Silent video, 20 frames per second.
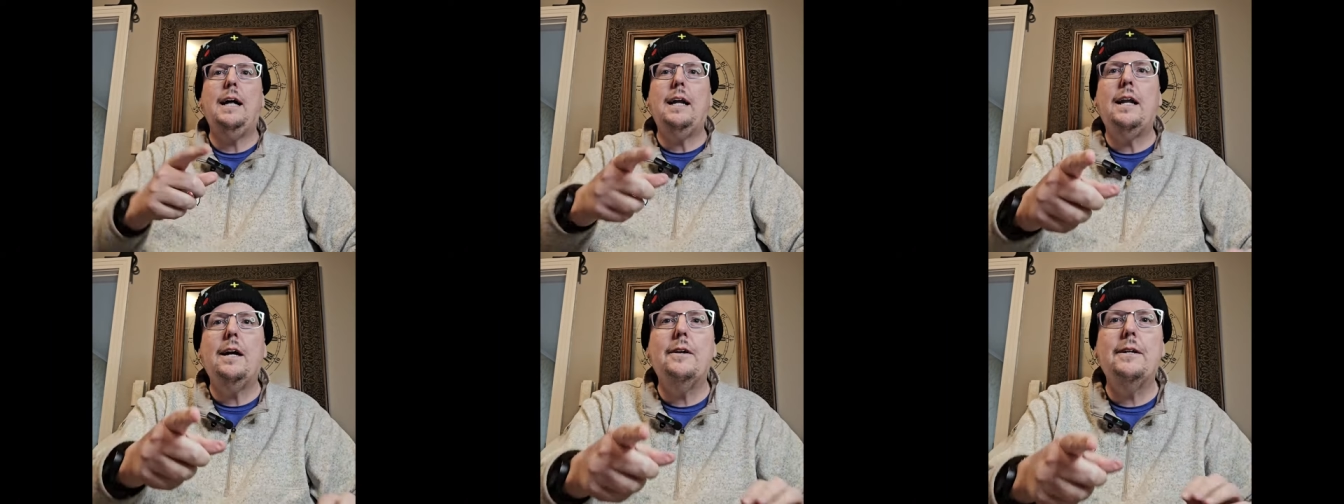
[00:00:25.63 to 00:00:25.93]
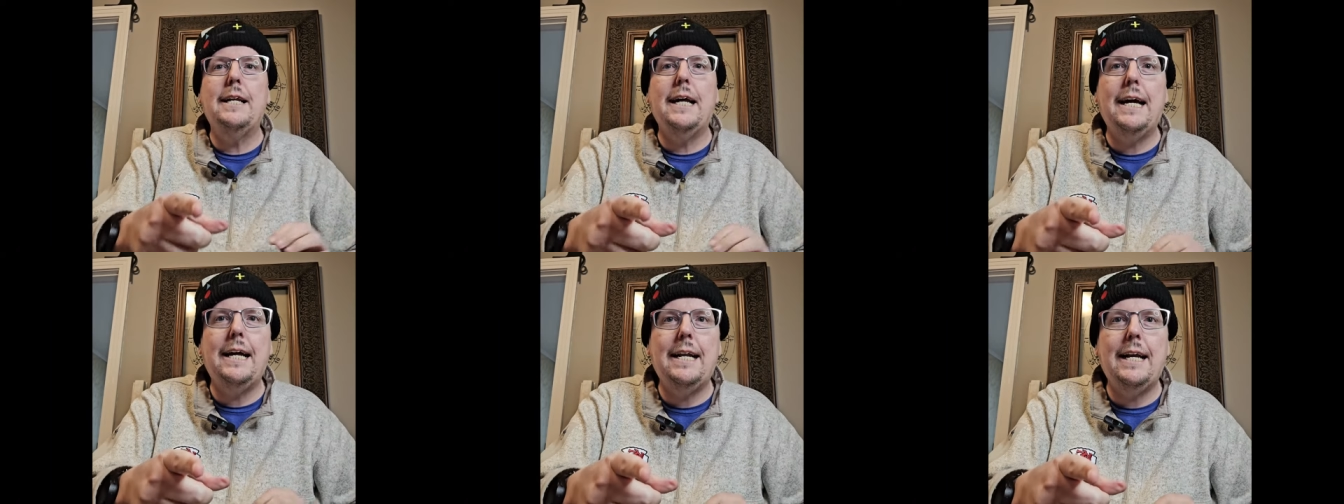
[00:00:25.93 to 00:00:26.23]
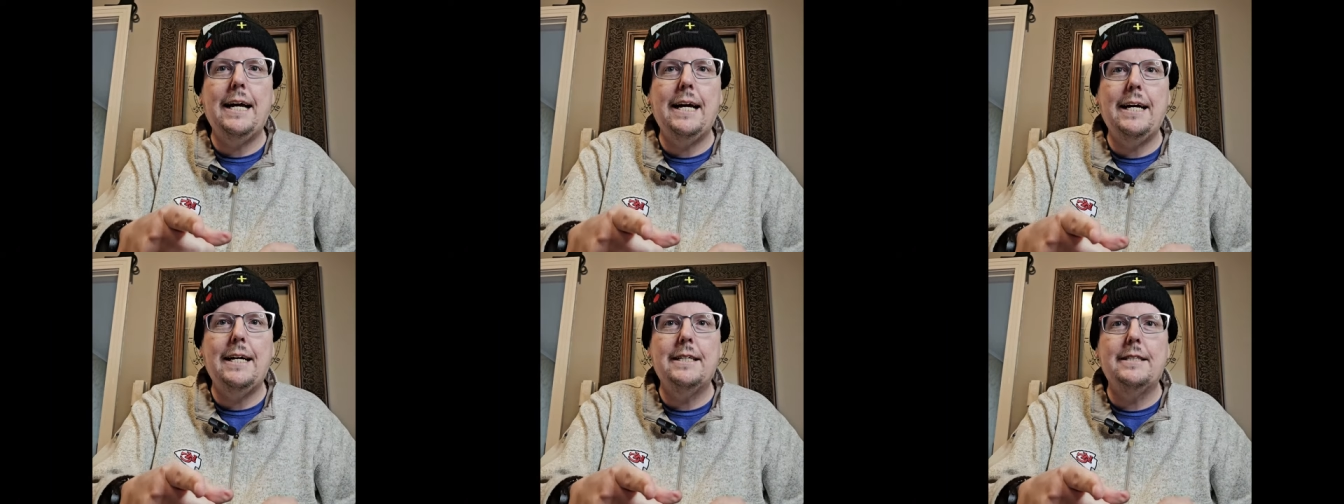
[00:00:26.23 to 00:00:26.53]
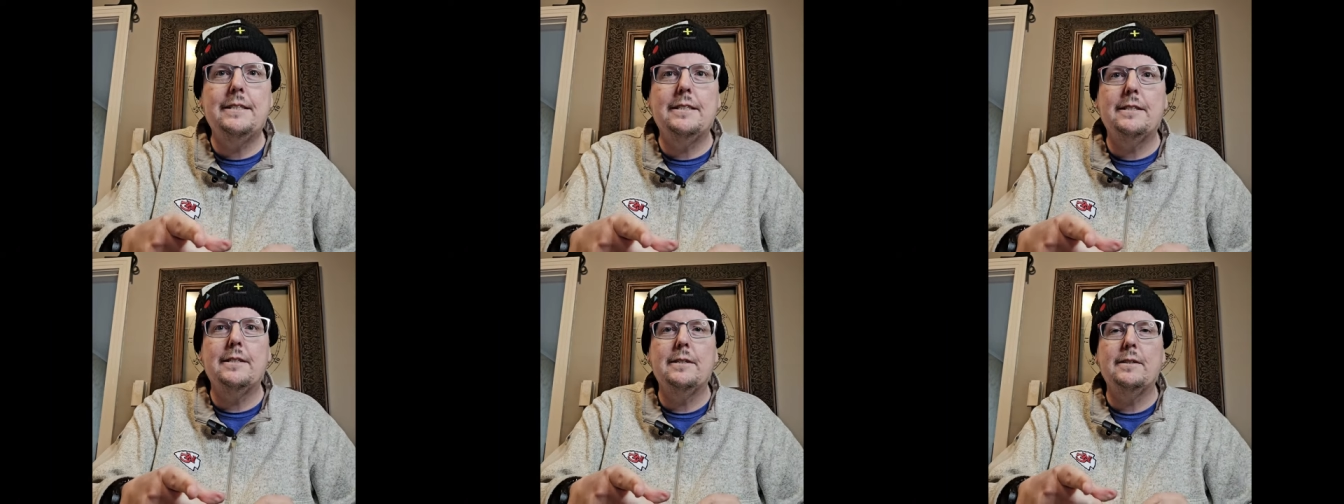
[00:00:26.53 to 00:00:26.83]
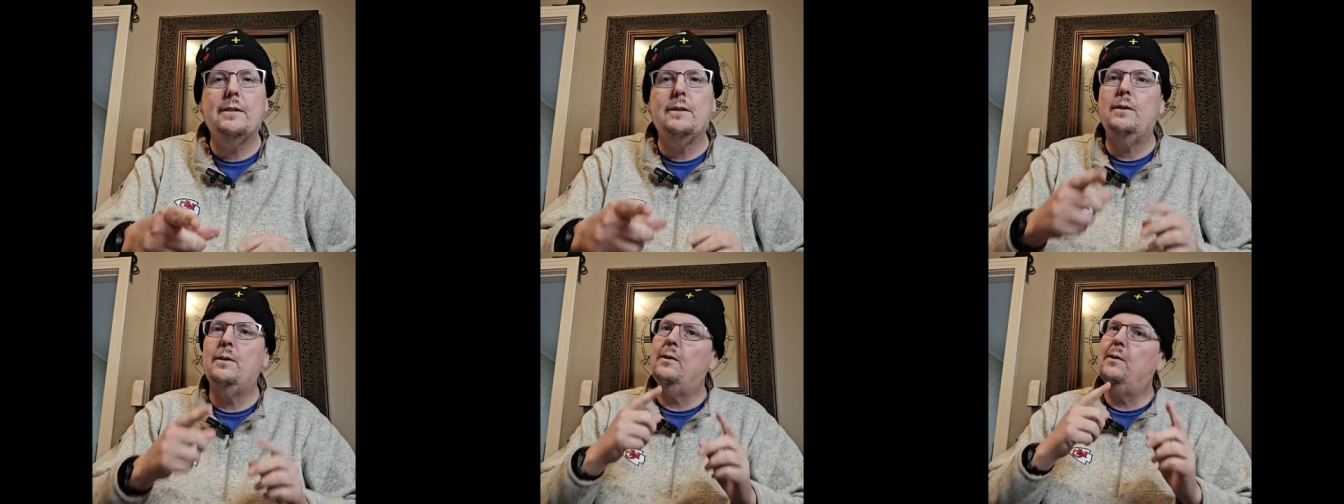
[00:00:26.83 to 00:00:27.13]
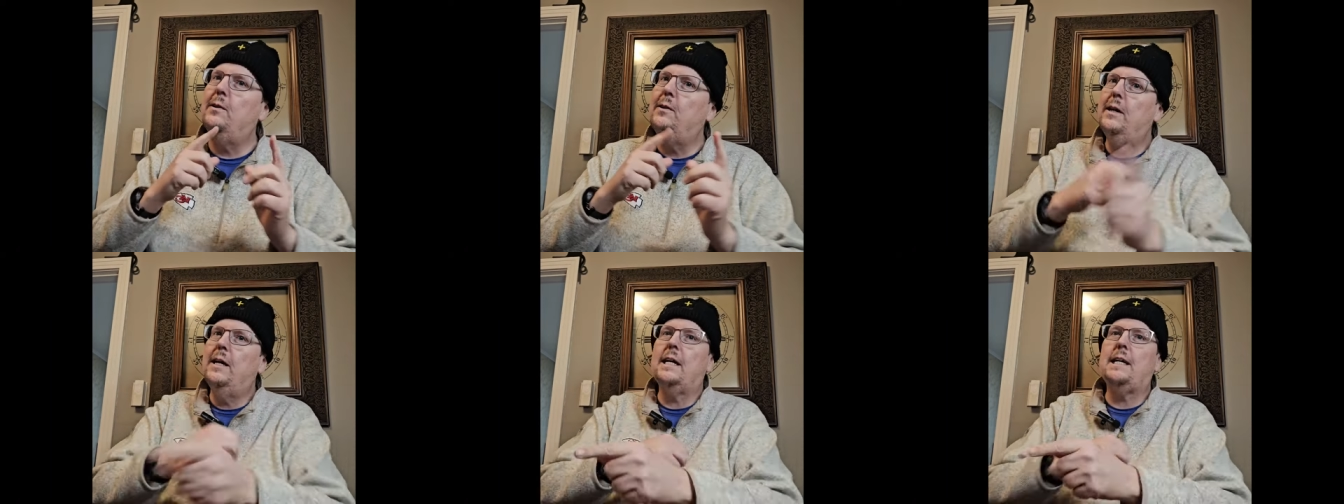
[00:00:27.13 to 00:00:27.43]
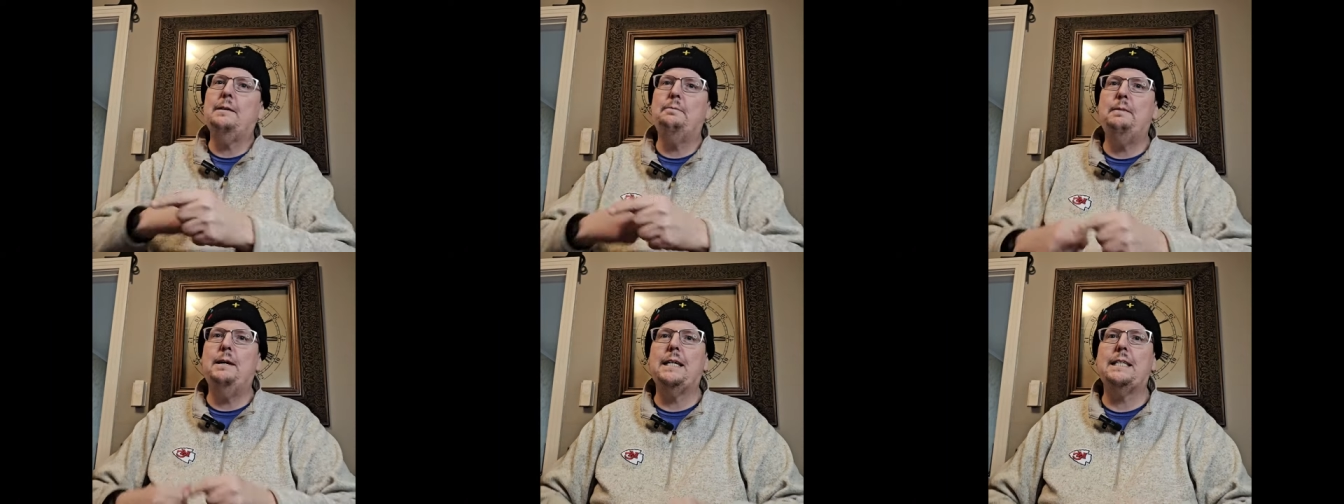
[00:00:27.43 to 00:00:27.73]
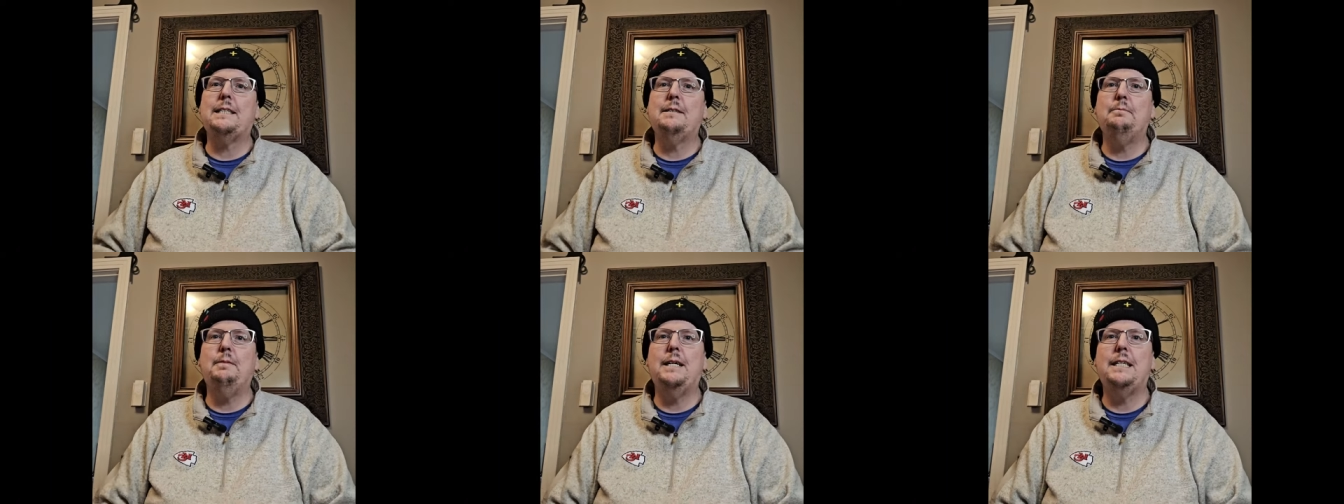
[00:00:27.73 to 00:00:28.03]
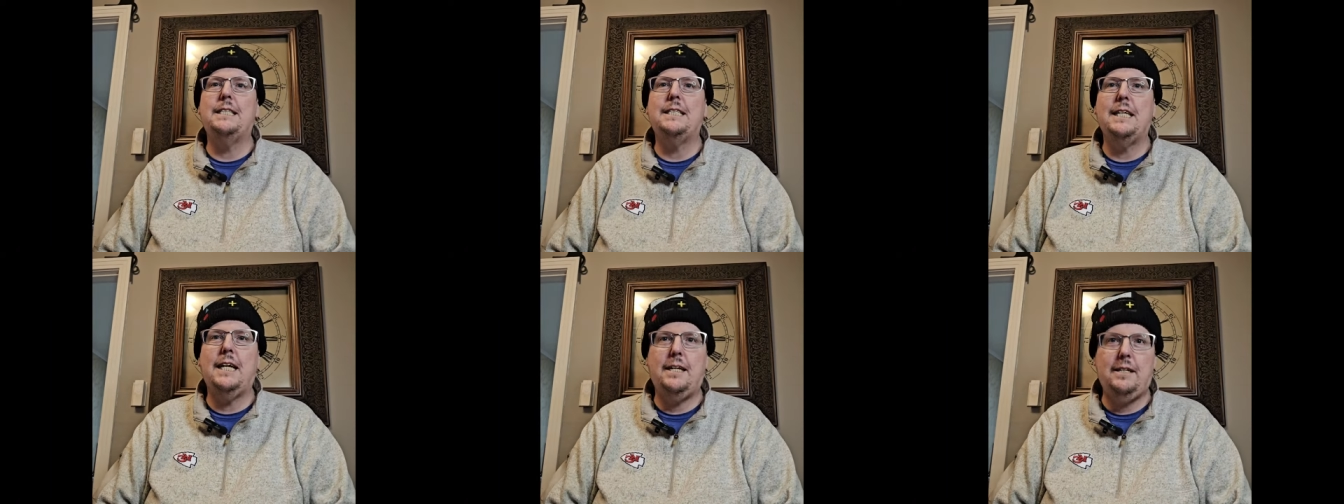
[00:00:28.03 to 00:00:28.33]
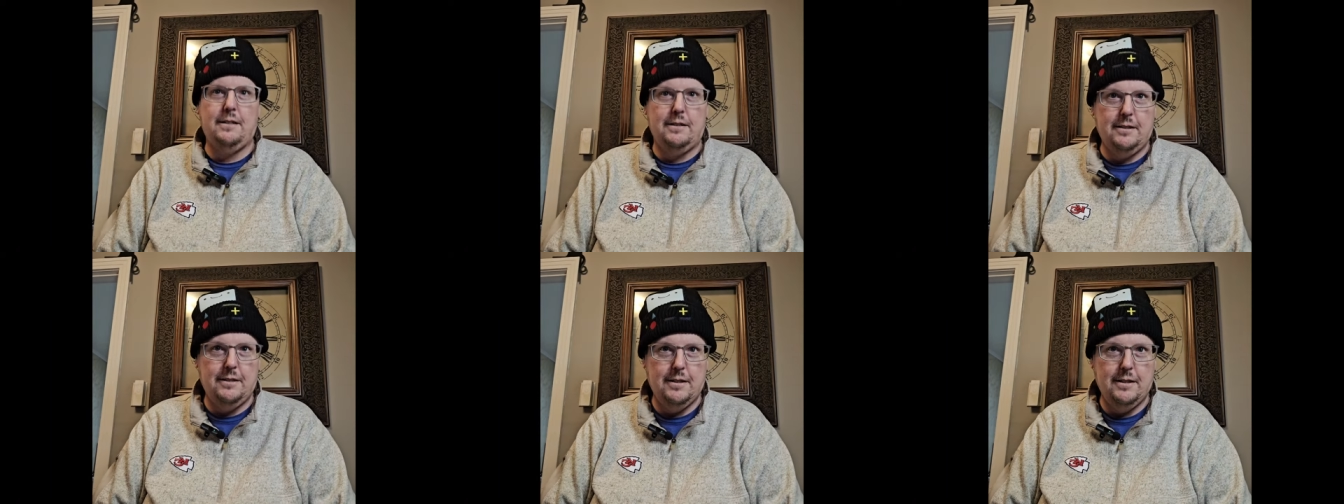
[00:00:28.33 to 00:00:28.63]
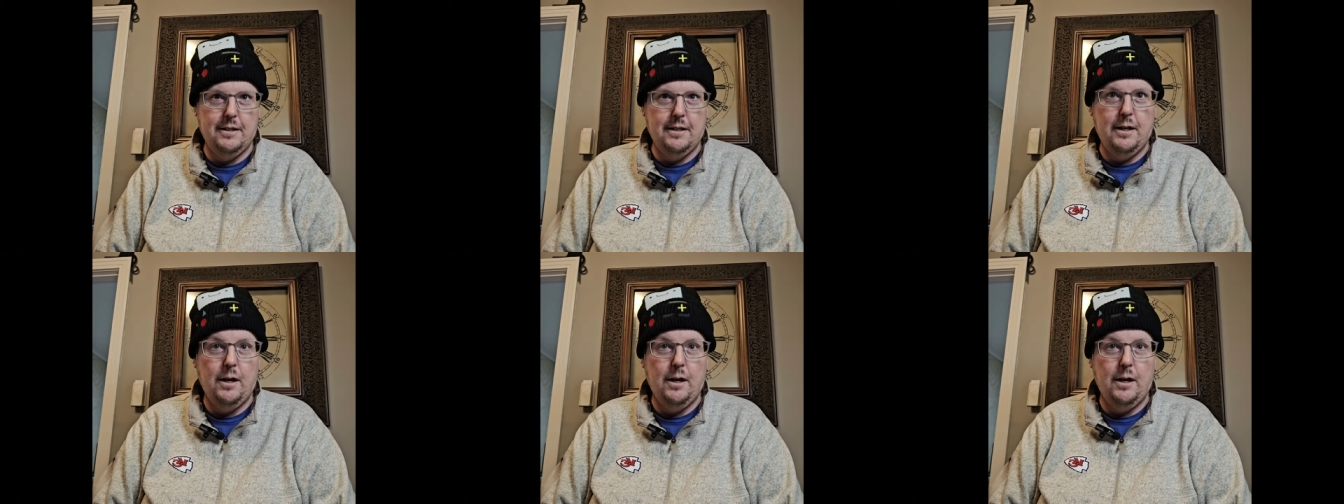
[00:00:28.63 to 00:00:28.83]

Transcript: Hello Deadheads! Welcome back to my channel,